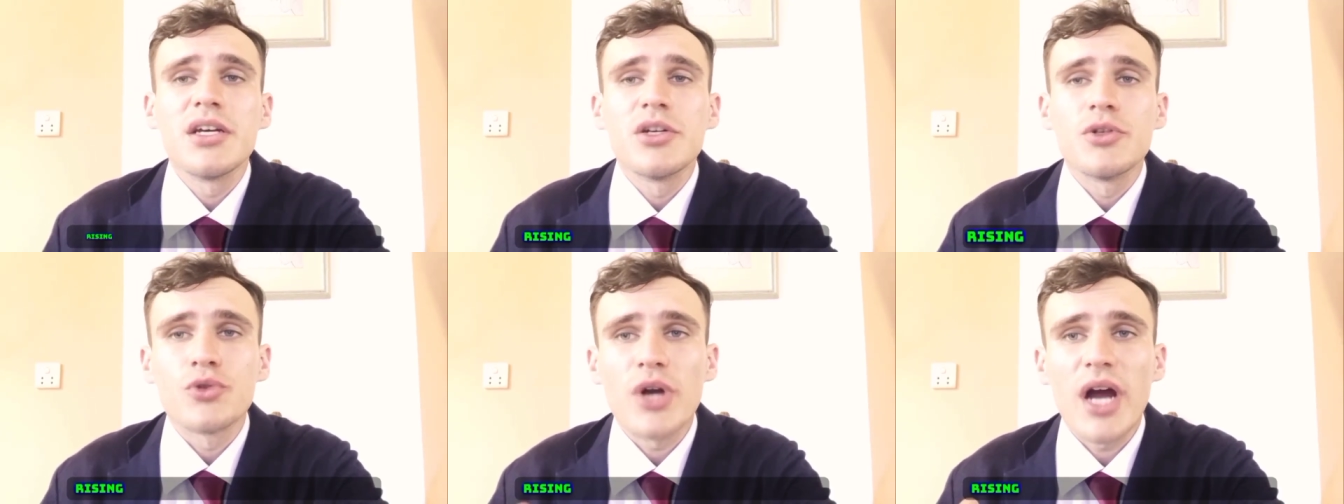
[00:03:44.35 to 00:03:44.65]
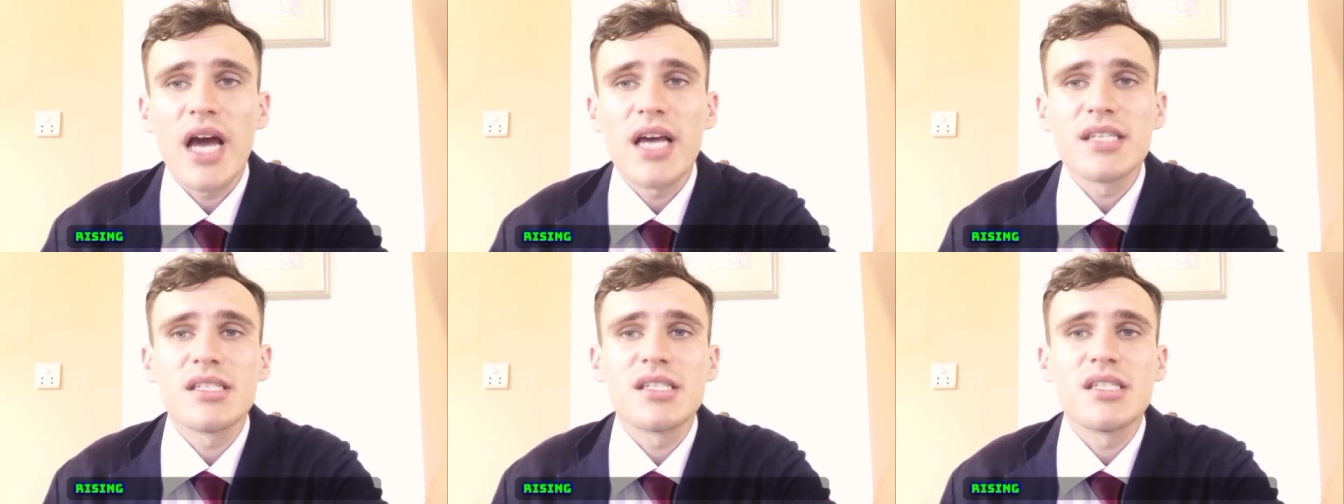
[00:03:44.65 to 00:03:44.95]

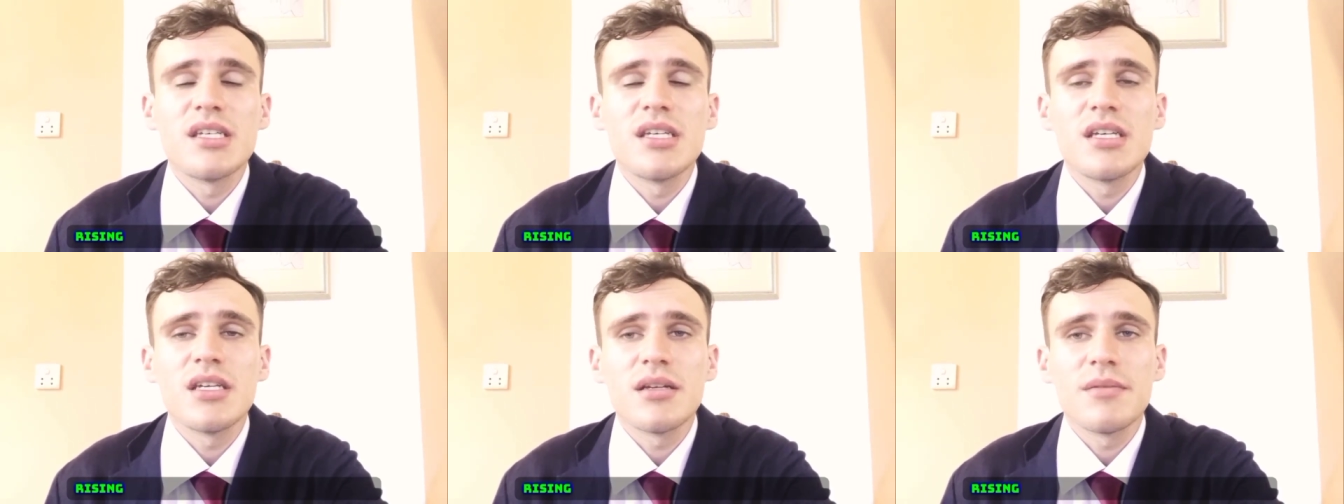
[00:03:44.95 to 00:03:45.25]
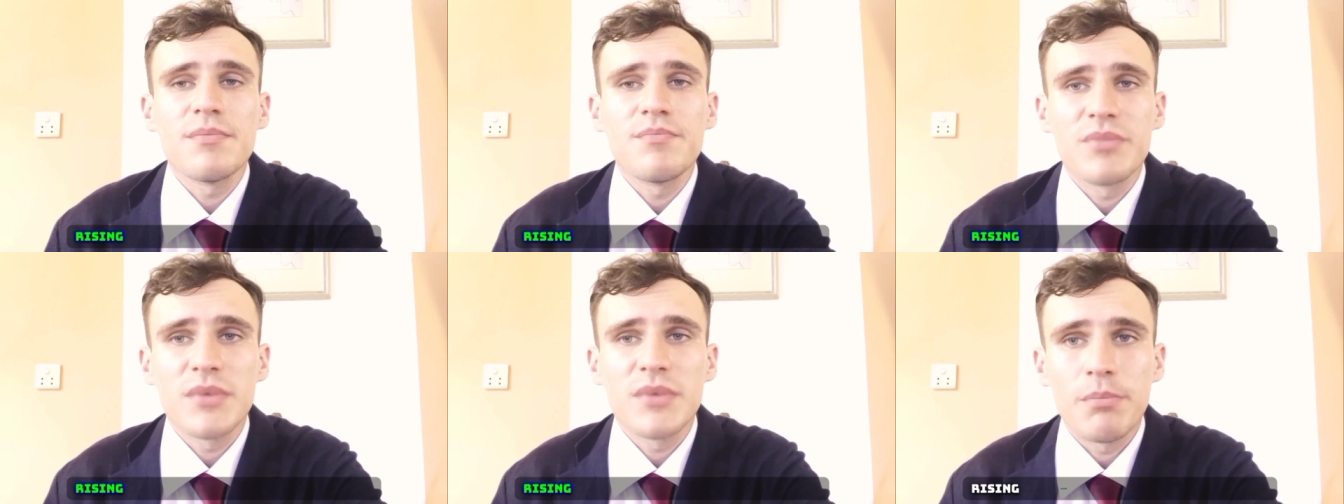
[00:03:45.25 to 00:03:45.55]

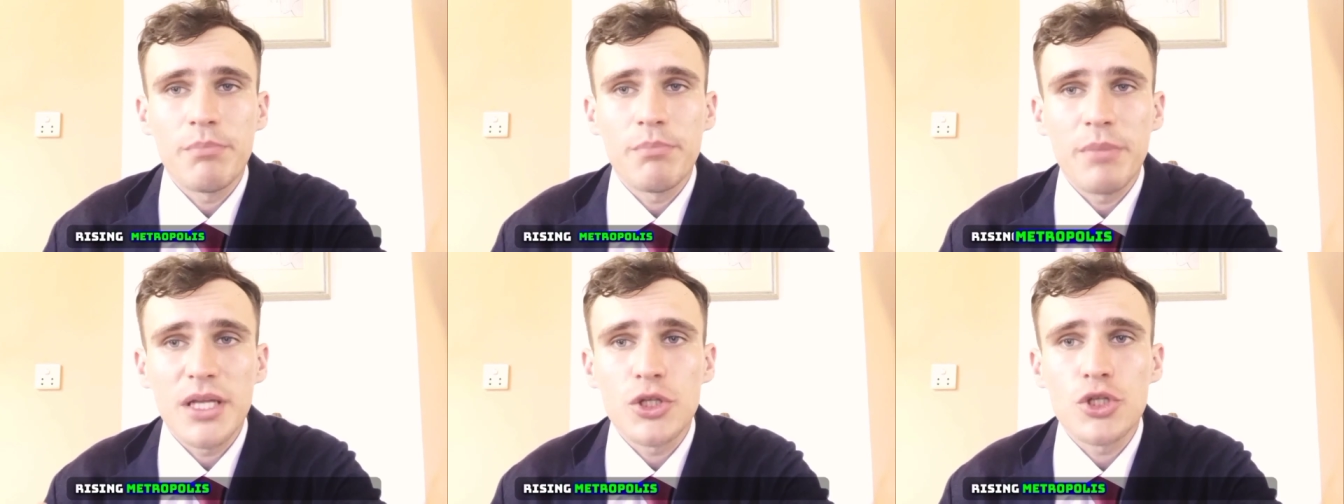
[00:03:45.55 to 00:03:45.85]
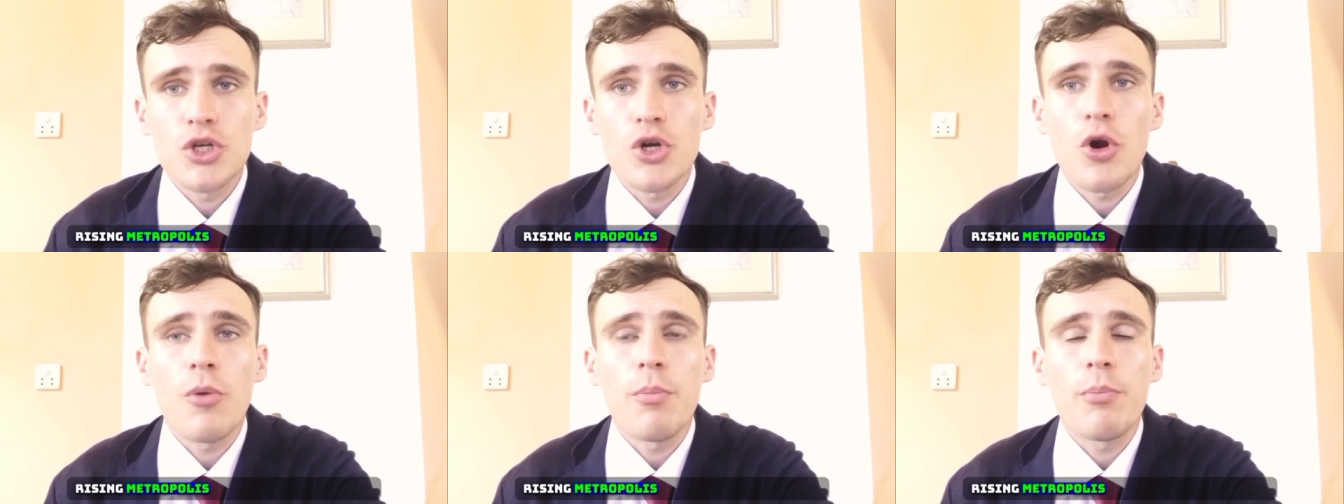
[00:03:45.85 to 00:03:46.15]
Rising
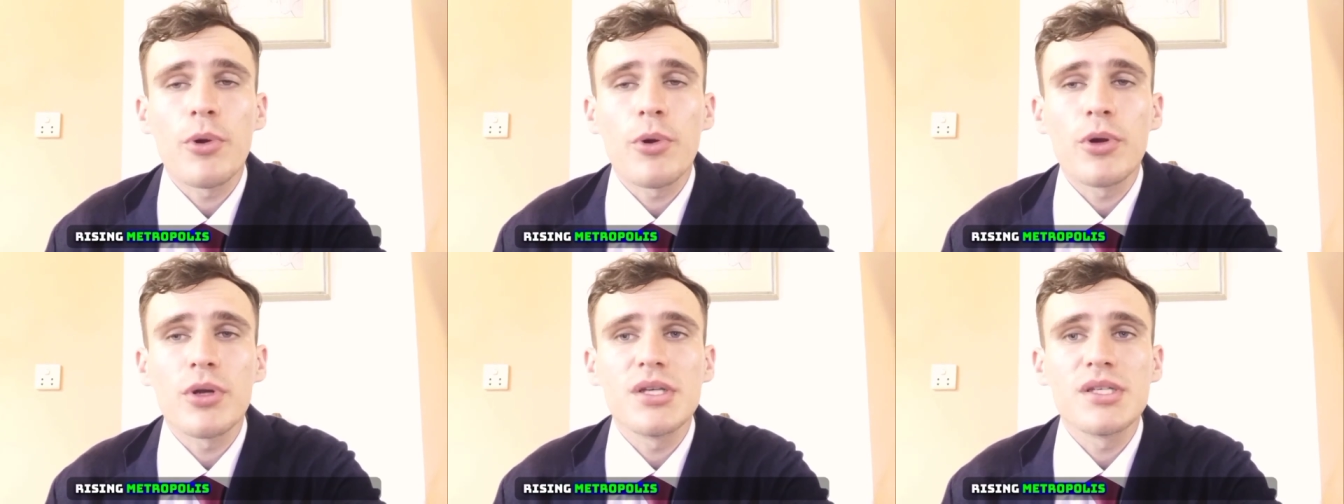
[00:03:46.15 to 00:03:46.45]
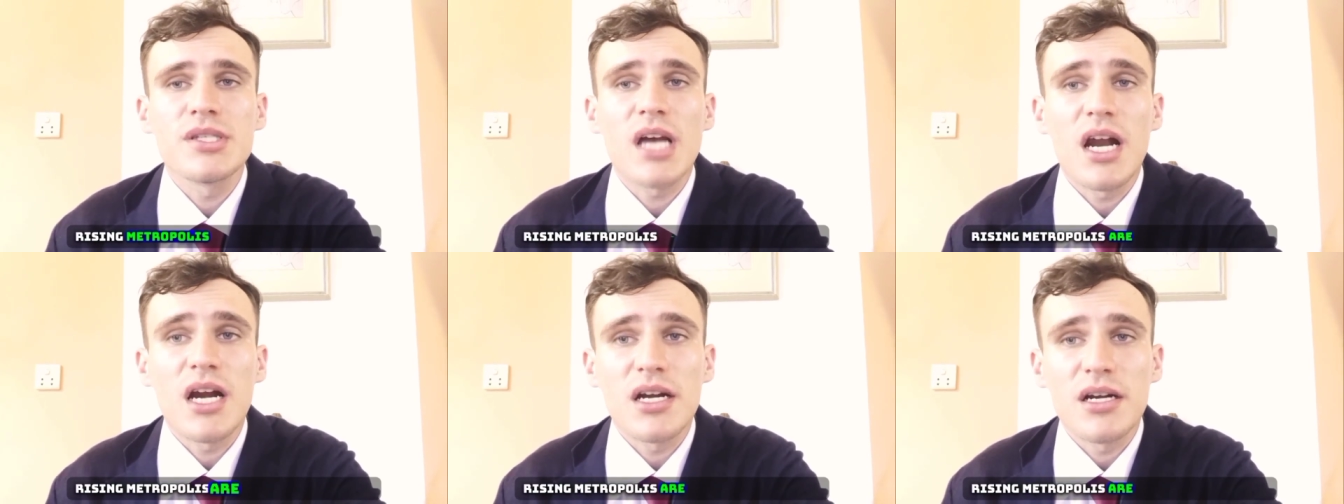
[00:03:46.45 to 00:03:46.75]

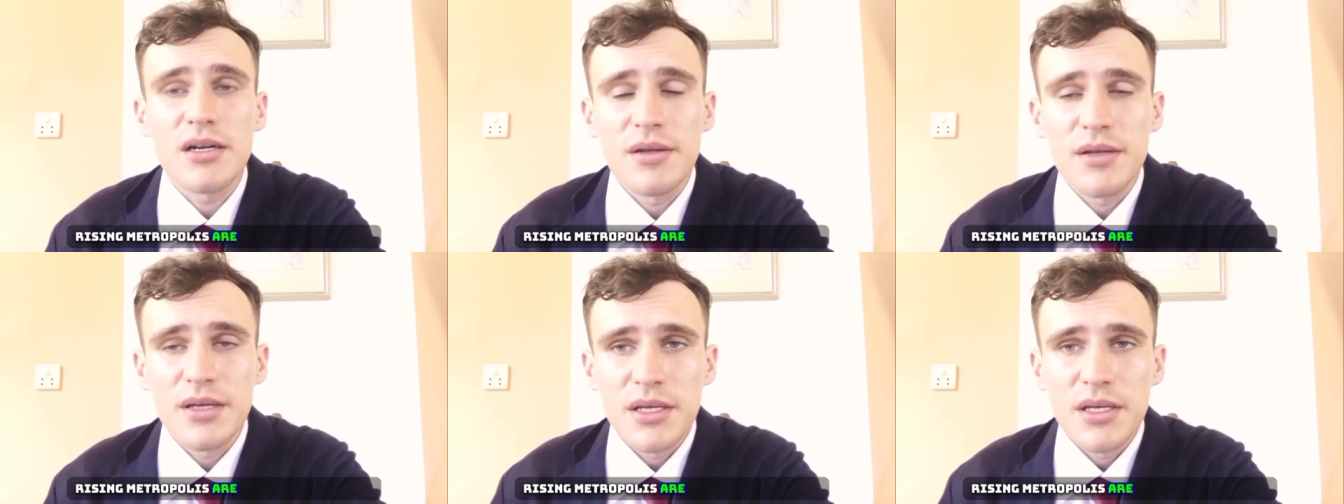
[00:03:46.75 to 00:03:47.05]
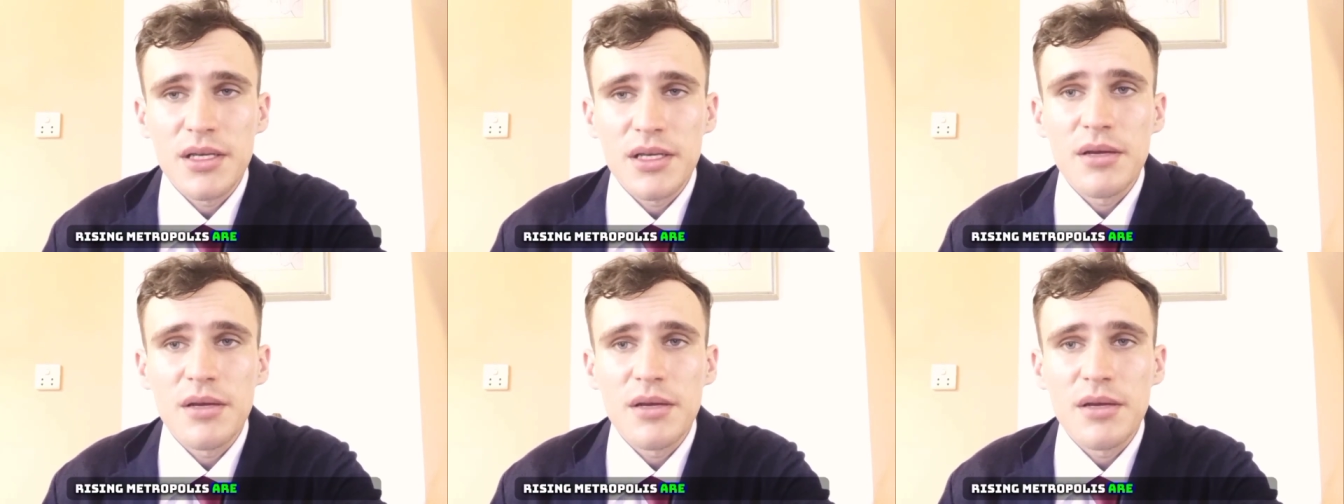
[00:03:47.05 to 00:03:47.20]
metropolis are